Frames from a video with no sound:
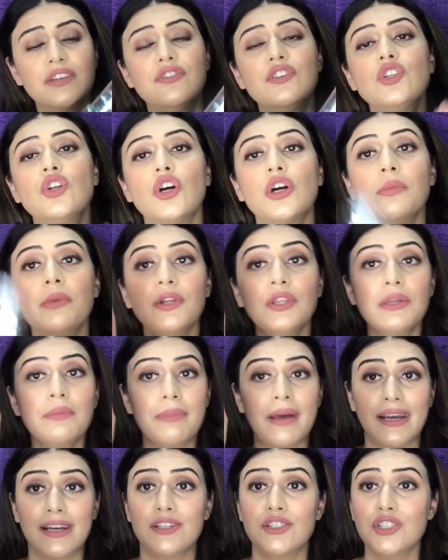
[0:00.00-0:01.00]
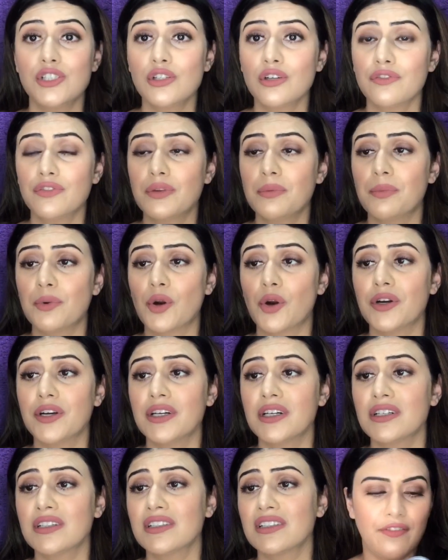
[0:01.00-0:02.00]
you talk about the packaging of the
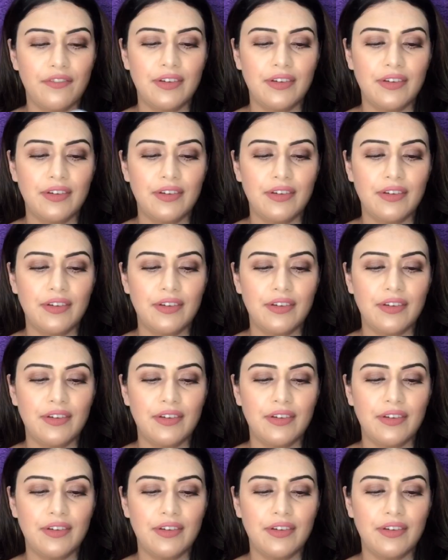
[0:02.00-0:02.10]
product,